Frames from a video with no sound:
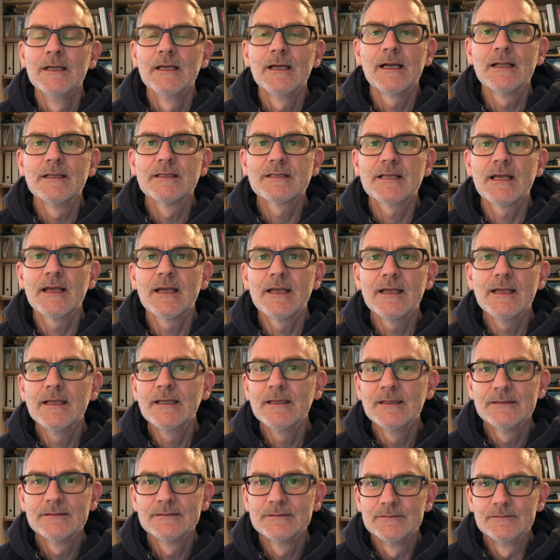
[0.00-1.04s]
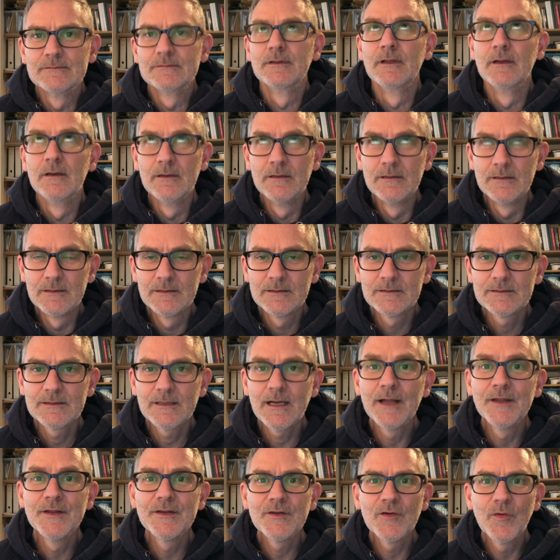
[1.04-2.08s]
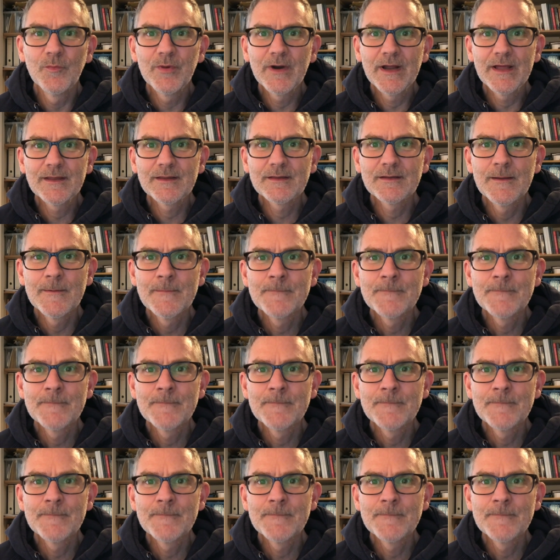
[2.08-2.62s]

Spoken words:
and say, "Ugh," under your breath.